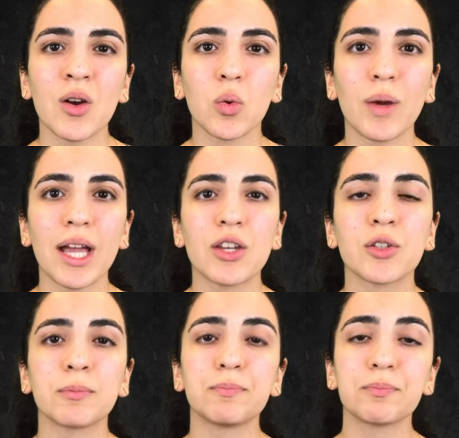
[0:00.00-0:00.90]

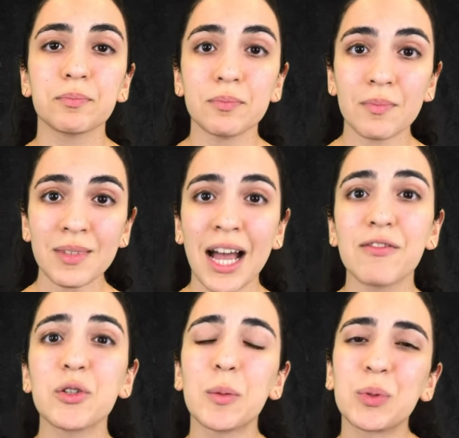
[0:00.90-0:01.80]
which have
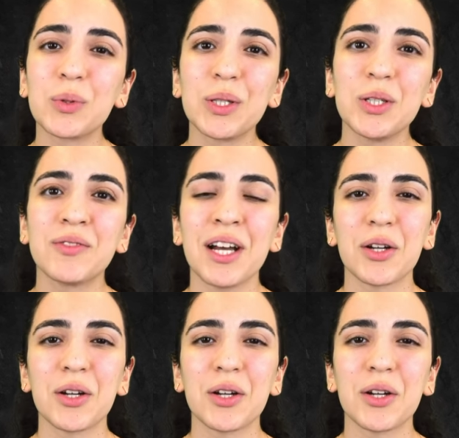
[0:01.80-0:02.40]
to approve